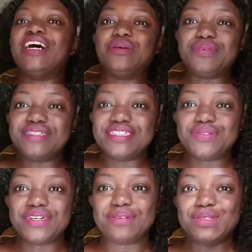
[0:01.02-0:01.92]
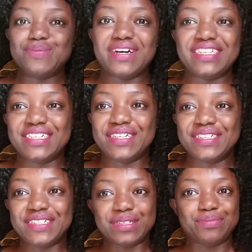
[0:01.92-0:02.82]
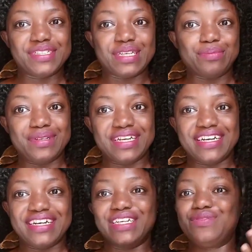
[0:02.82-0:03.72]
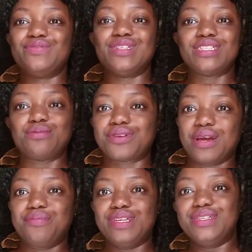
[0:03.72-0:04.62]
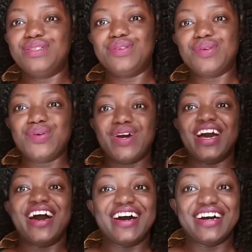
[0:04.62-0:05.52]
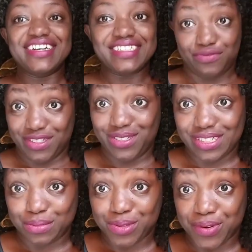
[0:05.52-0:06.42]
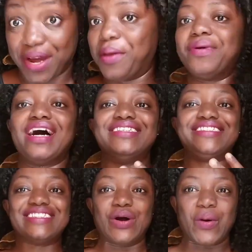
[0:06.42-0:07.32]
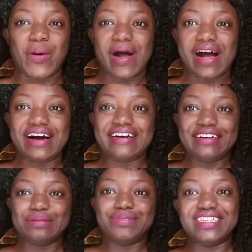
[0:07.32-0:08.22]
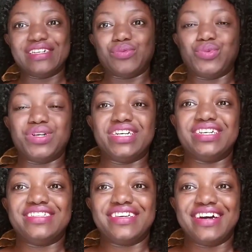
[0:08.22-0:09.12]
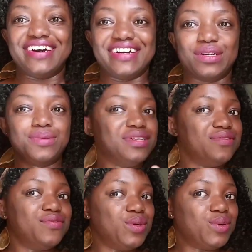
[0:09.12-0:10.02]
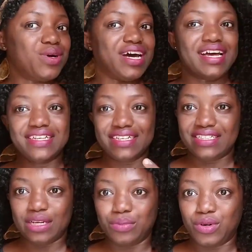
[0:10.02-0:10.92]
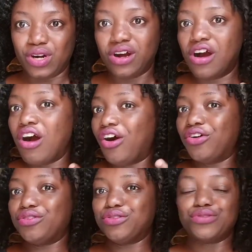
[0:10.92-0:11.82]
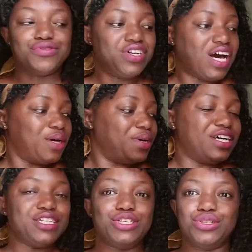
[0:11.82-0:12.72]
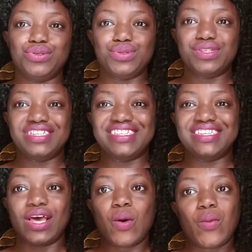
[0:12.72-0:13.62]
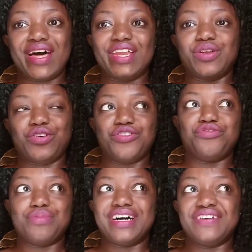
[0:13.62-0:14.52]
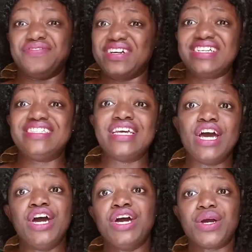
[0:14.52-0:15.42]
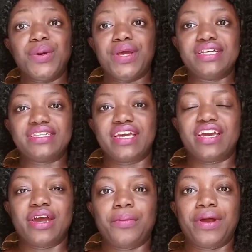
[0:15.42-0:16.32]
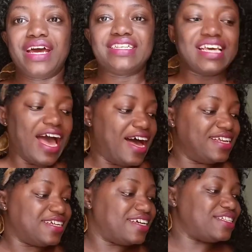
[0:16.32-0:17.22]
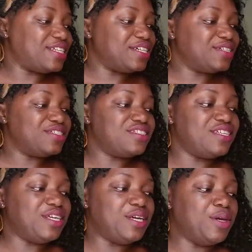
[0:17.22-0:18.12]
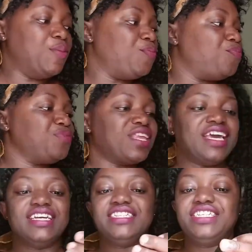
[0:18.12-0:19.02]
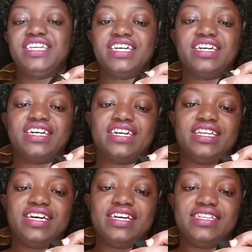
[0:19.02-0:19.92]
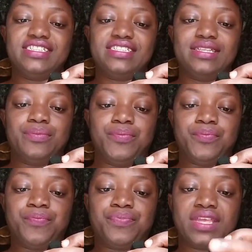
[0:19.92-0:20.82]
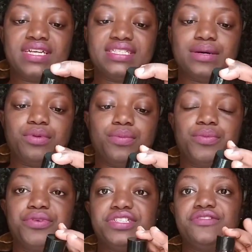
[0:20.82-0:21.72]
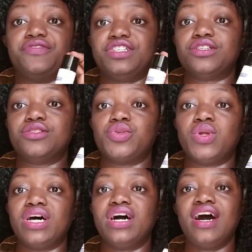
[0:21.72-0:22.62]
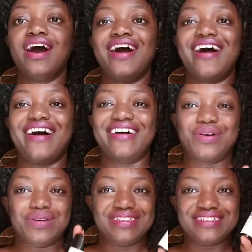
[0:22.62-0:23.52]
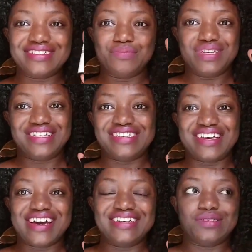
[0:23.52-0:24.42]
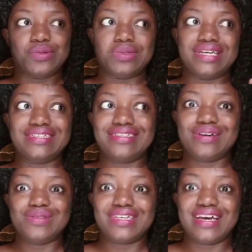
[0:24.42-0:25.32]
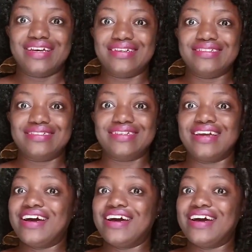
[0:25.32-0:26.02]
Hi Precious, welcome to my channel. This is Empress Abuna. If you've not subscribed, please do. It's free to subscribe. So I am here with a review and a demo of how I use one of my first Korean skincare products, and it is the Klairs Supple Preparation Facial Toner. I got this mini size to test out and